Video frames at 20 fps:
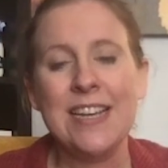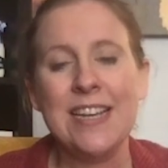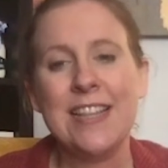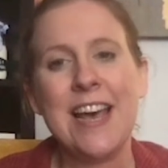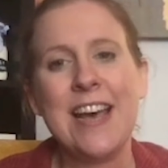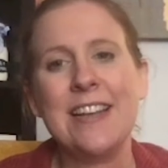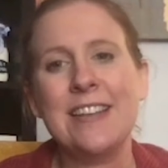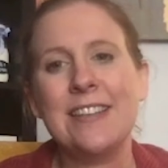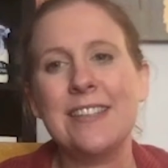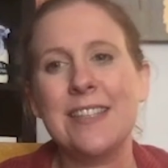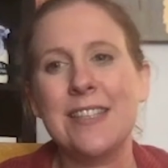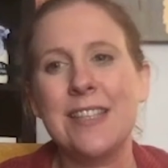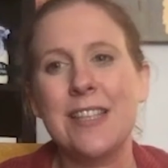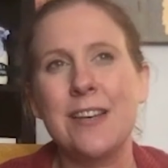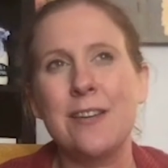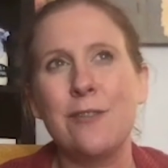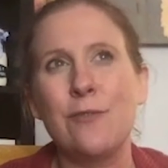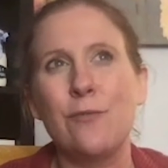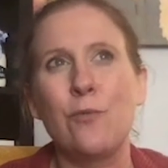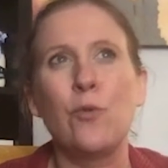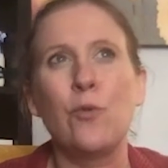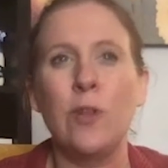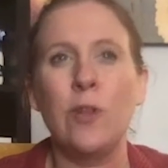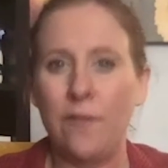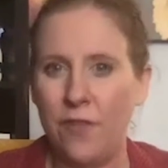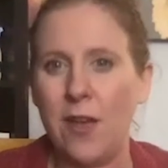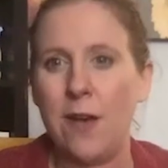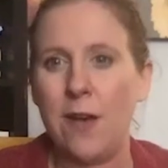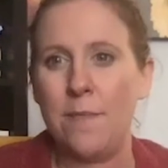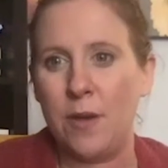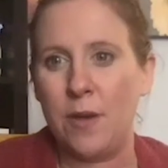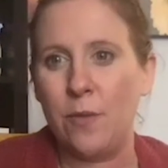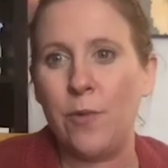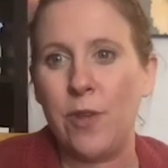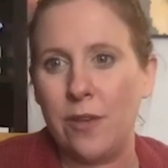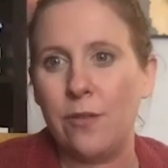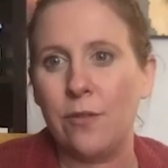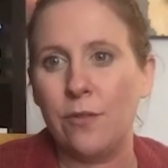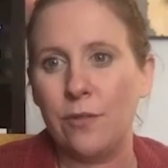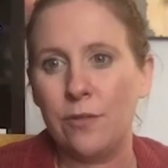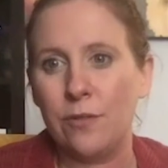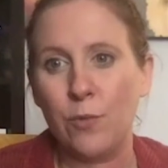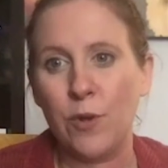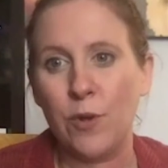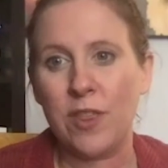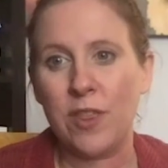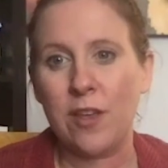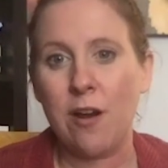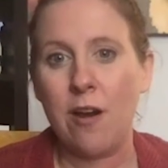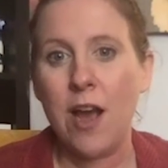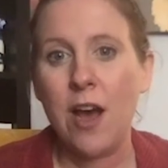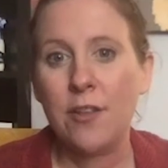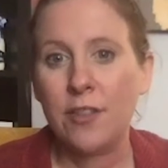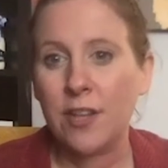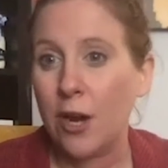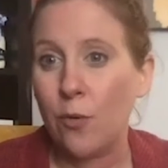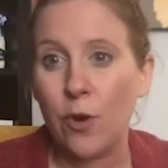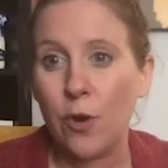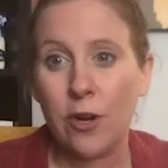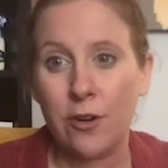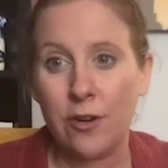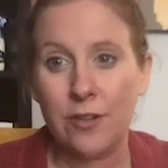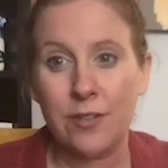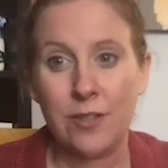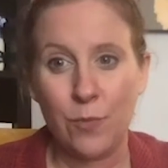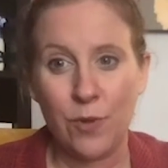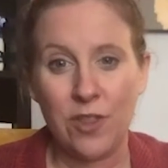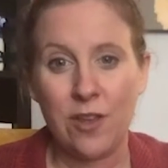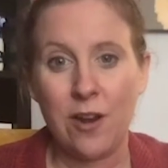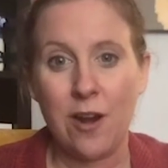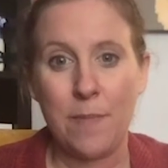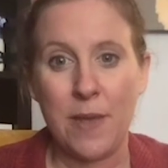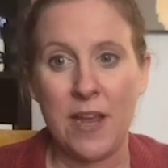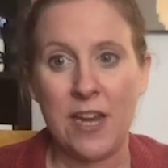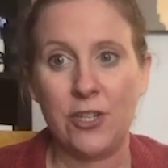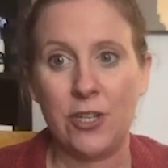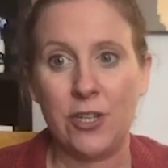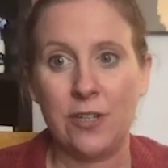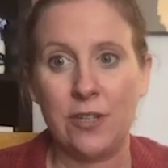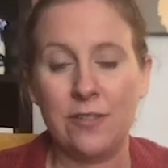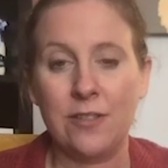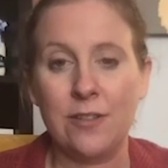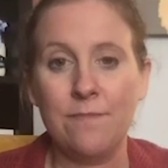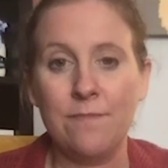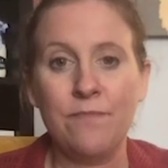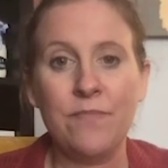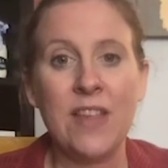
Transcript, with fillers: That's the rule of thumb that we use with our healthcare workers and with our patients